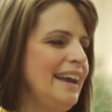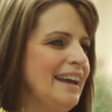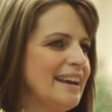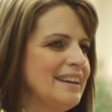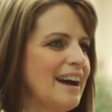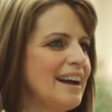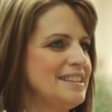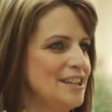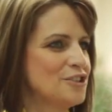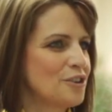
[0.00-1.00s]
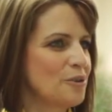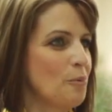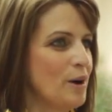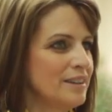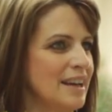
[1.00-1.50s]
And I teach her
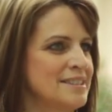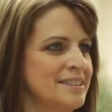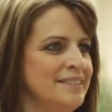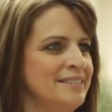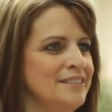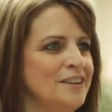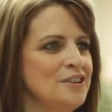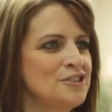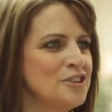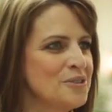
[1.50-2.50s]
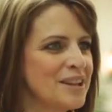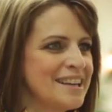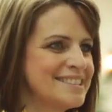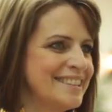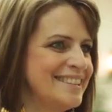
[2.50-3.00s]
one lesson, two
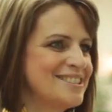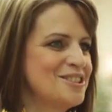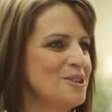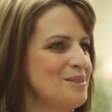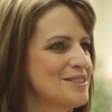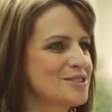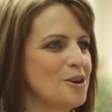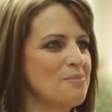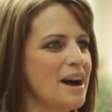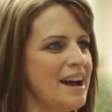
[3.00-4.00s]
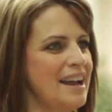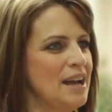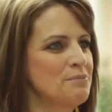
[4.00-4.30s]
lessons, two weeks go by.